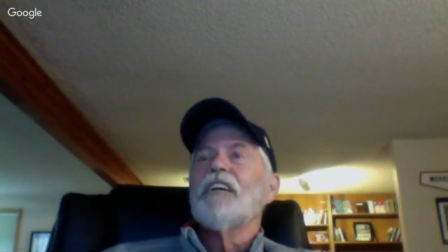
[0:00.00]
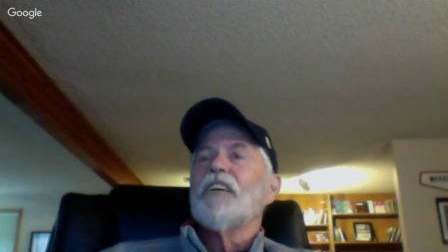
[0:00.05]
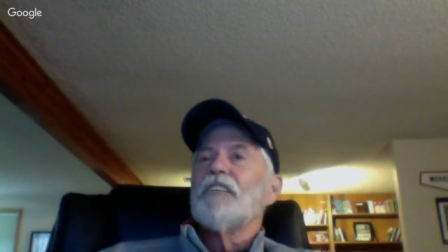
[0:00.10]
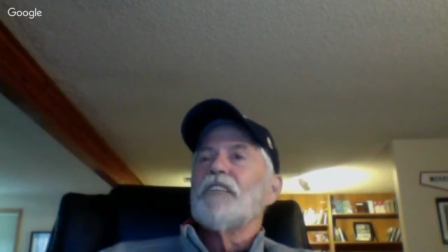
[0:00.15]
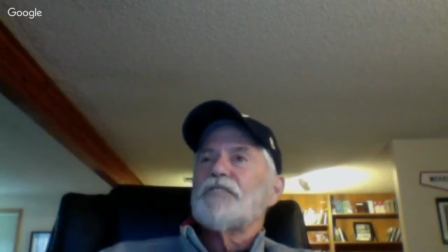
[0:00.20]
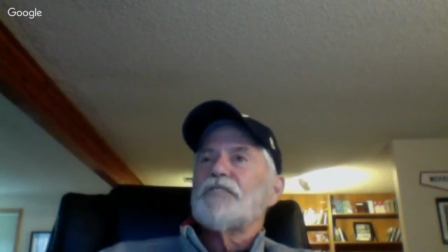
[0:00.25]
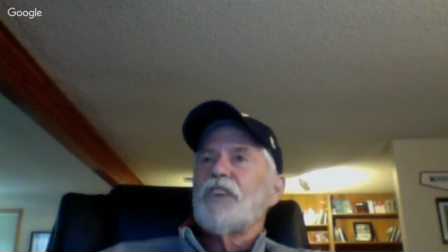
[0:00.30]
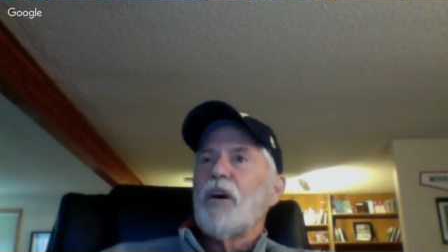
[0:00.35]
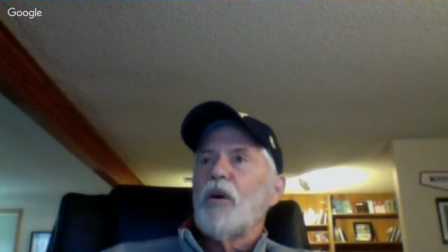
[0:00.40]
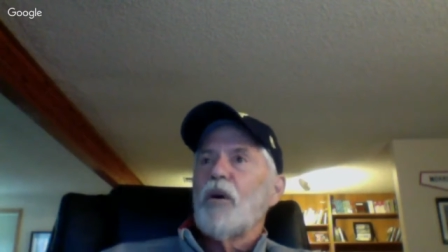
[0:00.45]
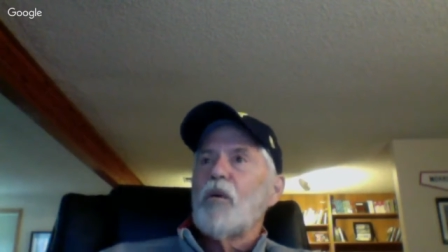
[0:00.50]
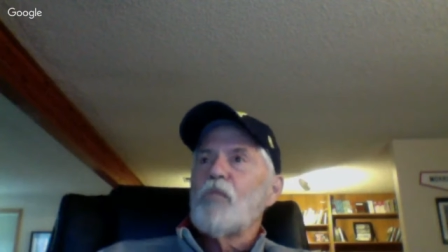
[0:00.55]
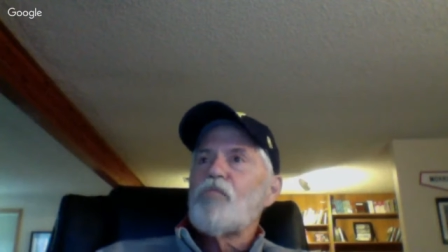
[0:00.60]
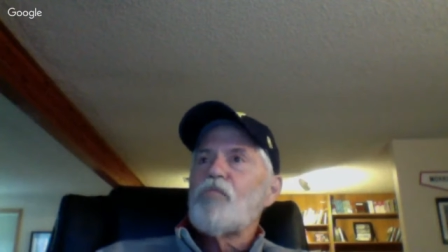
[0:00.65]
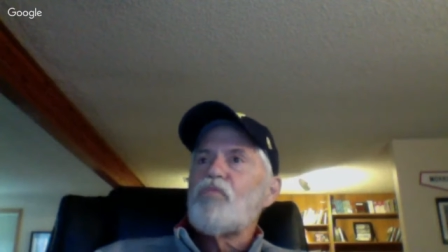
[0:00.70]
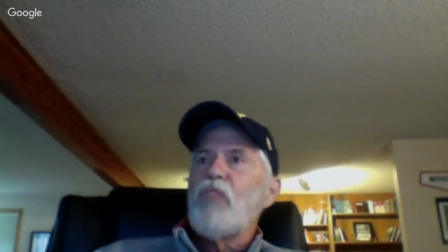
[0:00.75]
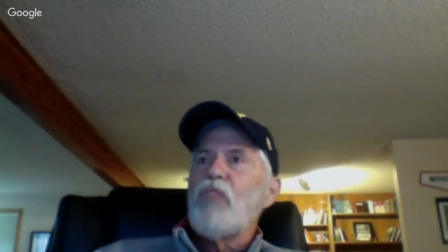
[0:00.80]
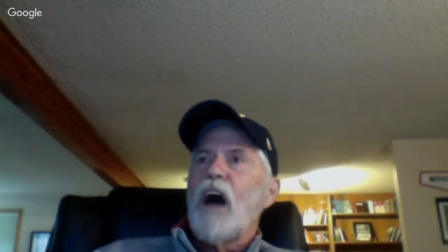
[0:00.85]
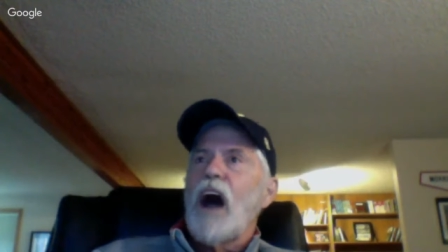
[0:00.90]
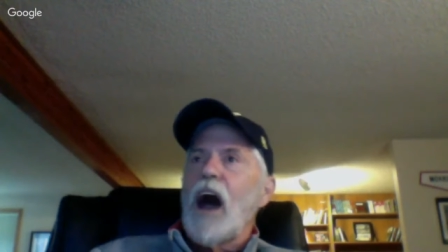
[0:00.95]
So
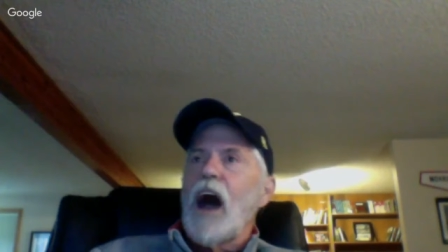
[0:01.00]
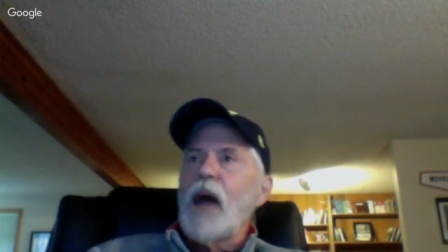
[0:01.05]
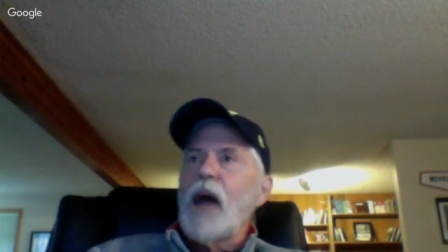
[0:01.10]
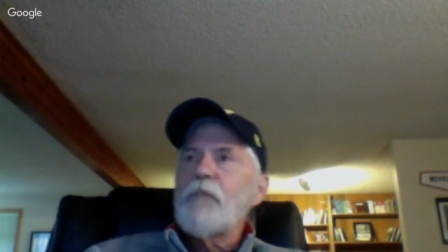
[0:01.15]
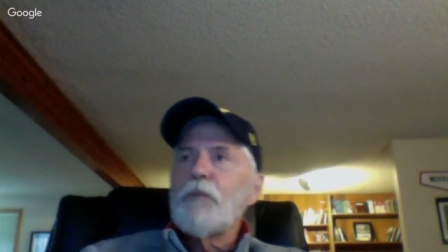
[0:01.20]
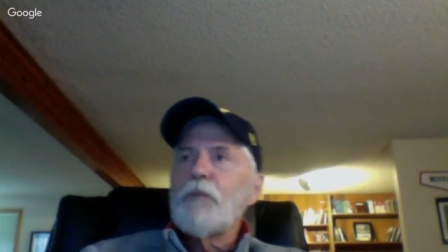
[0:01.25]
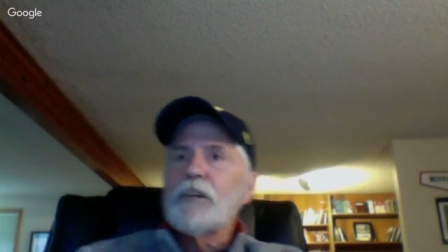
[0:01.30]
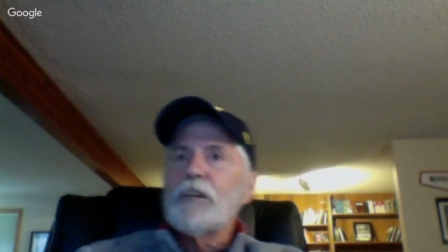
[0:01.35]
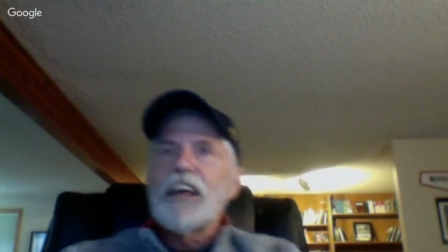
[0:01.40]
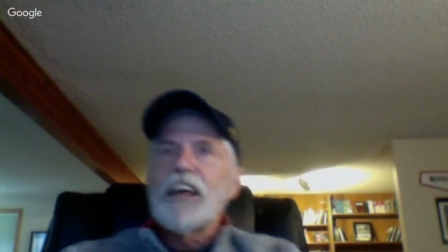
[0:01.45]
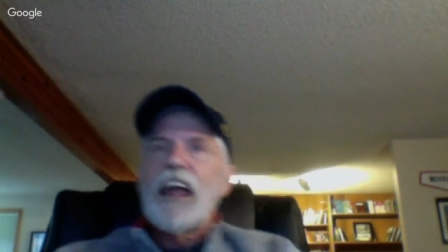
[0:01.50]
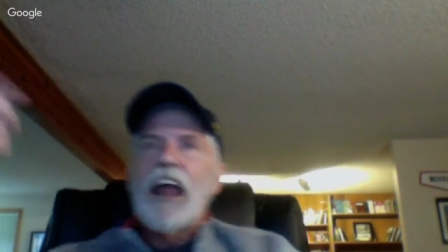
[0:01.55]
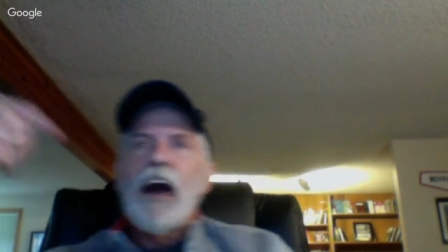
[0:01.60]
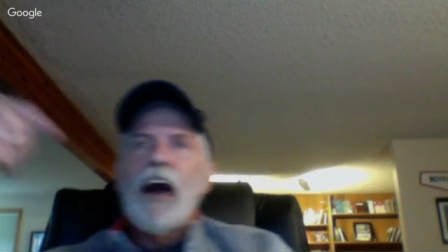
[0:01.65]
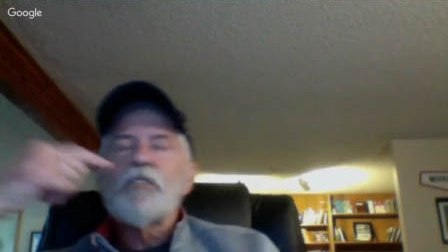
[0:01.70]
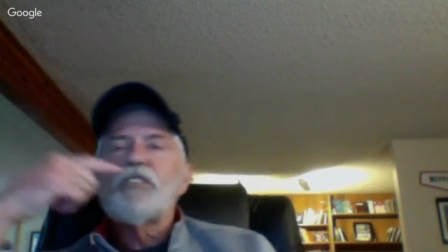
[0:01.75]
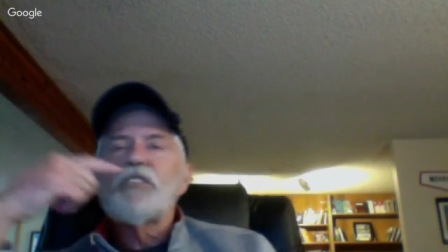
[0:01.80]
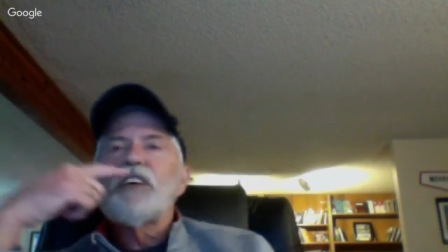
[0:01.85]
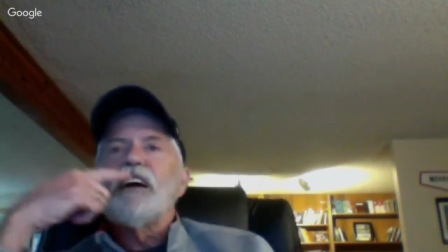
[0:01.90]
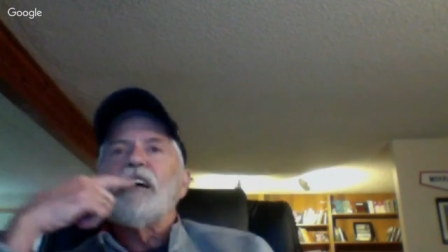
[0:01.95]
I put that
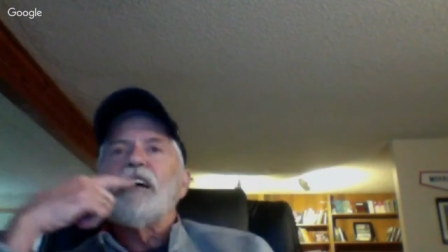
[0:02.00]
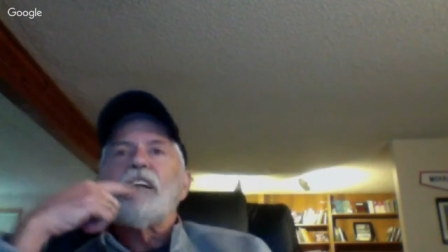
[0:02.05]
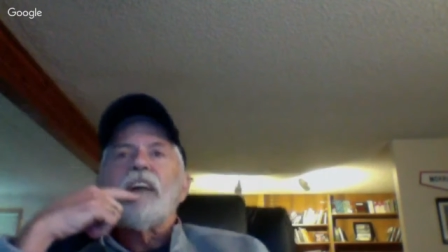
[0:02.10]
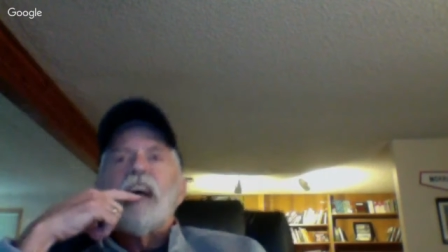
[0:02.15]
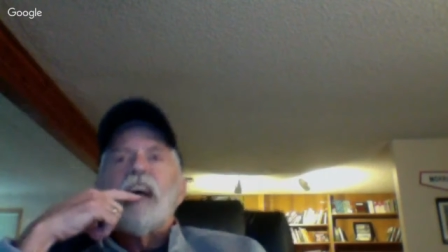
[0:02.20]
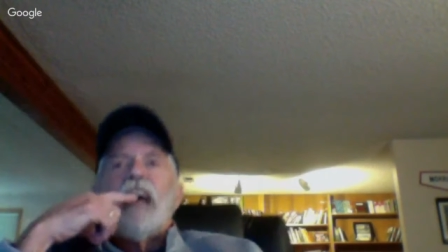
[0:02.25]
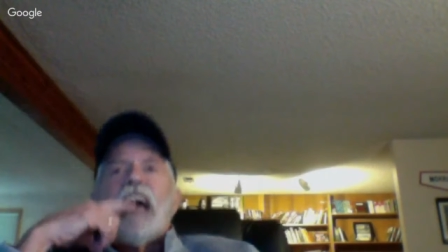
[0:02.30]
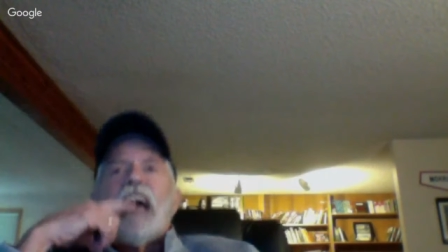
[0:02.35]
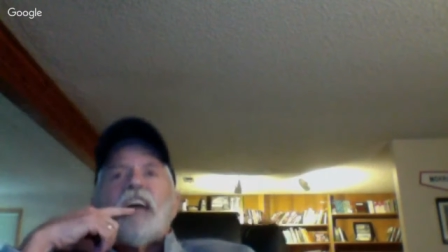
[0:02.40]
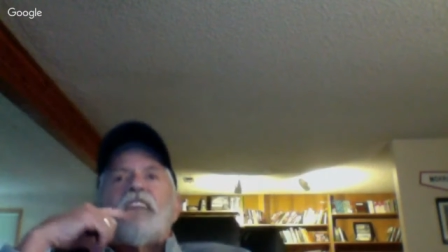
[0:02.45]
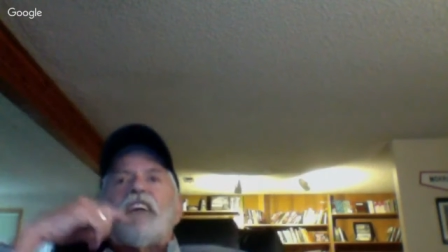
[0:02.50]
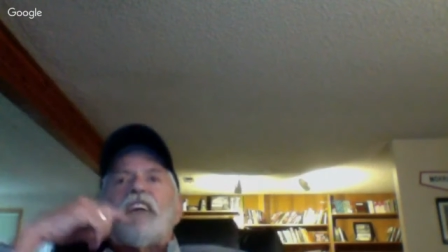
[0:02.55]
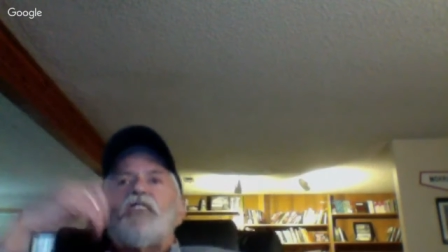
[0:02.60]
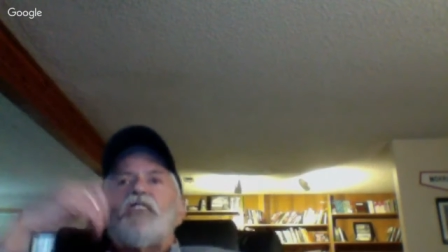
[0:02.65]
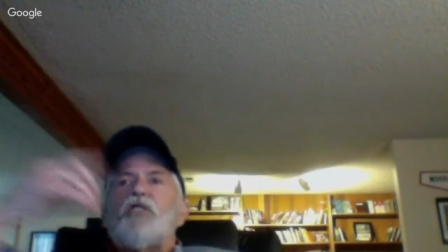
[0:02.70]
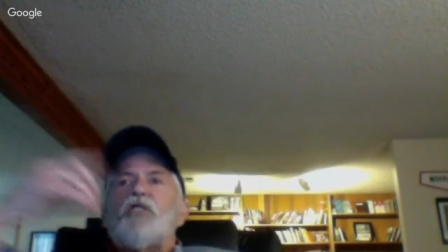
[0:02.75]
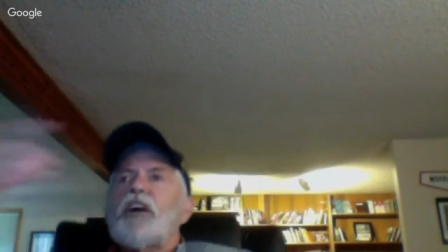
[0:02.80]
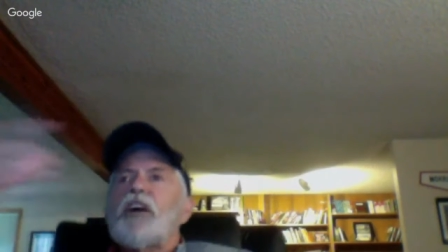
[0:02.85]
out there, and then you get